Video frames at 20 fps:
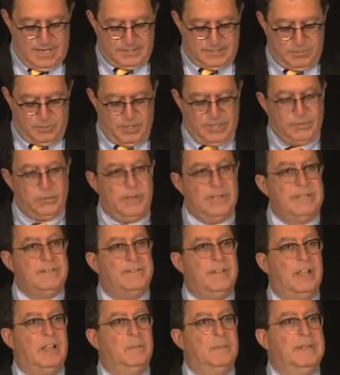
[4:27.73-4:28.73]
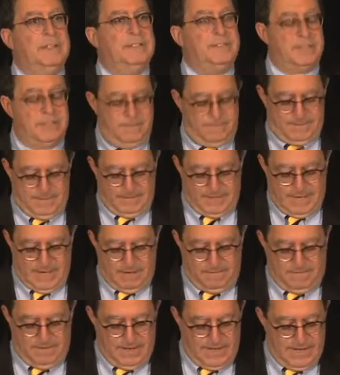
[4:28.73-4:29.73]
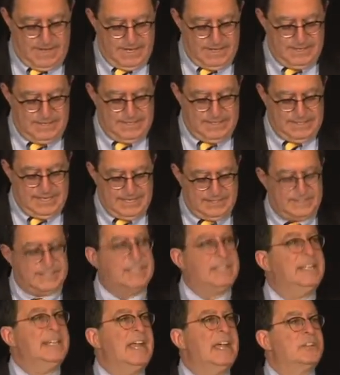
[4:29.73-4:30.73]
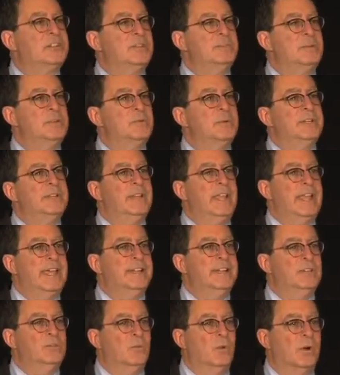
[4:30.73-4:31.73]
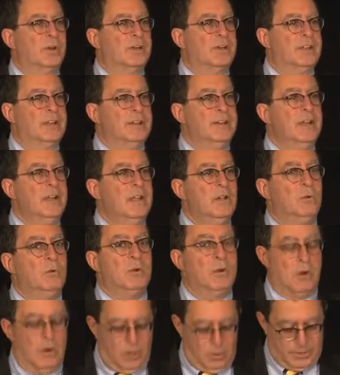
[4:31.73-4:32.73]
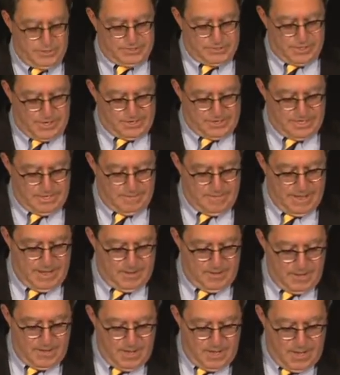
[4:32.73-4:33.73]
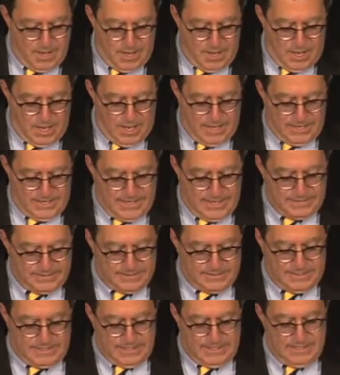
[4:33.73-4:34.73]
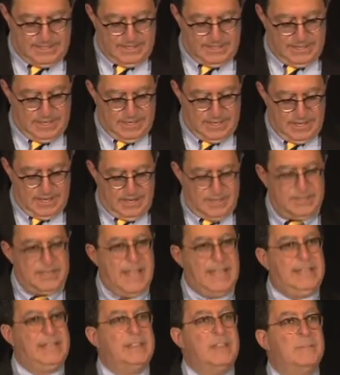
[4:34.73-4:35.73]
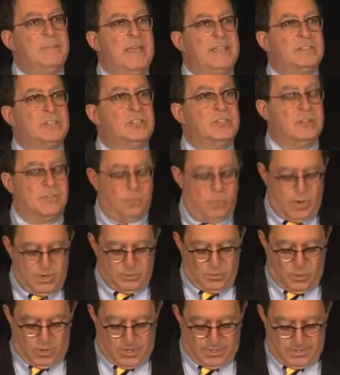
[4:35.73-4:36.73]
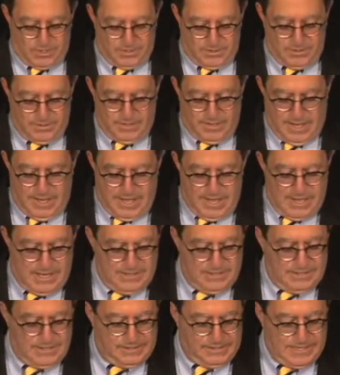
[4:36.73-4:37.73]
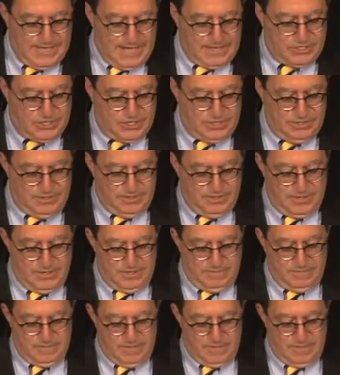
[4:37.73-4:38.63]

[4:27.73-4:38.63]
to bring green development to Philadelphia, and he gets the connection between land and water that we're always talking about. He has indeed taken the message of One Water and the connection